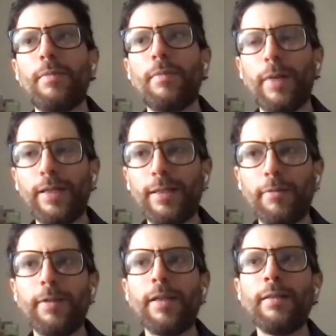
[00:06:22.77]
myself
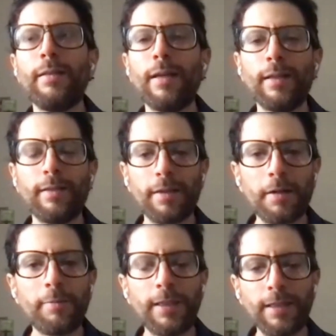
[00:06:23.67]
and
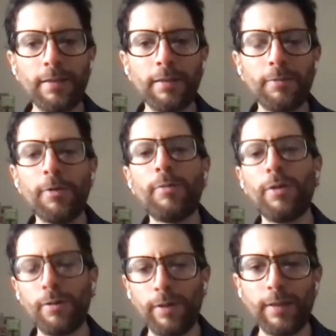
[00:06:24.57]
Tom Gill, we're
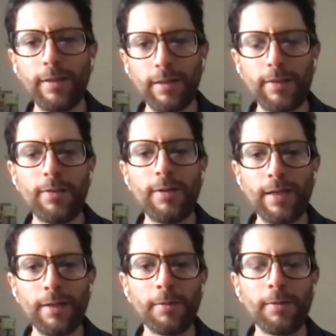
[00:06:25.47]
going into the
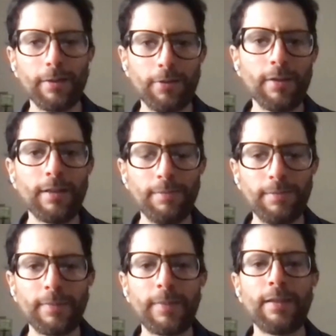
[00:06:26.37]
studio actually to
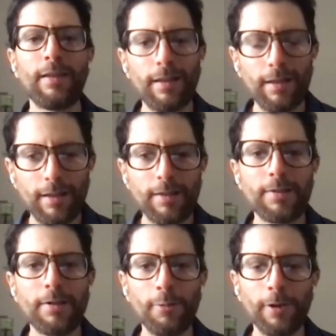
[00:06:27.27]

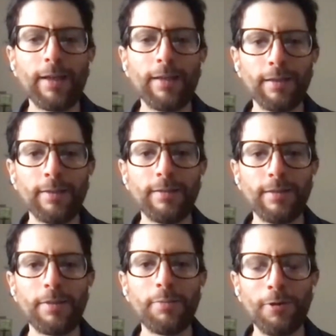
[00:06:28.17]
start working on
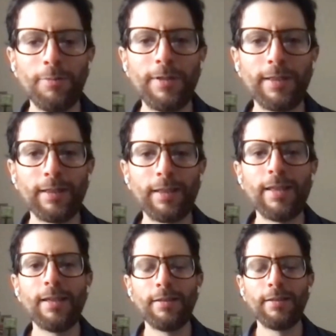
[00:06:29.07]
some more music at the end of